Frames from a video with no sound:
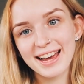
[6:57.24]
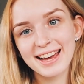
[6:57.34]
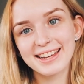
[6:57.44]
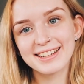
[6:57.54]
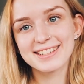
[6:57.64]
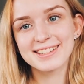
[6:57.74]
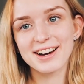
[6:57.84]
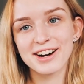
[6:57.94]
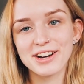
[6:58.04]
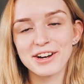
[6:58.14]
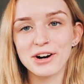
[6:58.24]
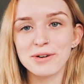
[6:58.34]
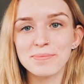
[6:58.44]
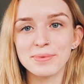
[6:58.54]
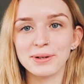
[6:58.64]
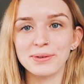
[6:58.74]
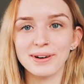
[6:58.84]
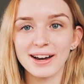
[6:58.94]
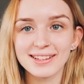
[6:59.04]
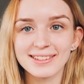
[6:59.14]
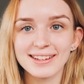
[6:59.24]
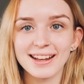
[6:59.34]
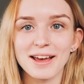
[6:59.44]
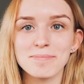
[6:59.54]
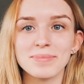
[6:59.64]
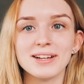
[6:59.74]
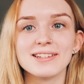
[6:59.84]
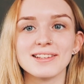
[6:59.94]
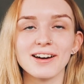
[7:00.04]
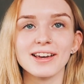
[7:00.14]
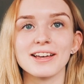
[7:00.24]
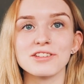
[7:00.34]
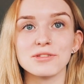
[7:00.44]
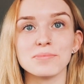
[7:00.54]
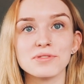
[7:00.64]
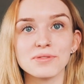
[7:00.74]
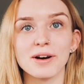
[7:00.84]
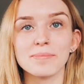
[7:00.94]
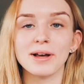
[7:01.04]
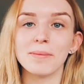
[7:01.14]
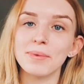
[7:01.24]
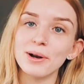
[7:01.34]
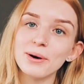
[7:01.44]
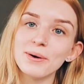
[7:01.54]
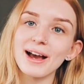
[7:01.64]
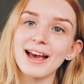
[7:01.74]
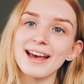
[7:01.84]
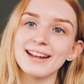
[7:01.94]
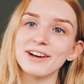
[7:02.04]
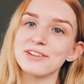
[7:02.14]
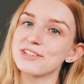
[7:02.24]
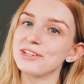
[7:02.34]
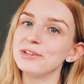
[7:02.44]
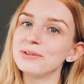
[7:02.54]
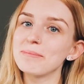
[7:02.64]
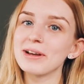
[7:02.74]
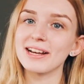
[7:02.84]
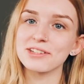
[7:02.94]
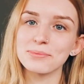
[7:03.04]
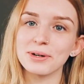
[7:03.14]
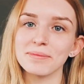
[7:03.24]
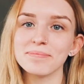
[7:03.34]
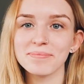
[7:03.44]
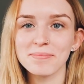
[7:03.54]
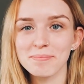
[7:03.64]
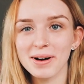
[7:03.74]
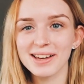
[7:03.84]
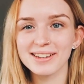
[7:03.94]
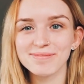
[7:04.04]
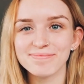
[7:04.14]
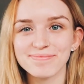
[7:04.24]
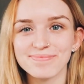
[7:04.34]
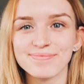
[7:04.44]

and I hope you liked it, and please like and subscribe down below, and I'll see you in my next one. Bye!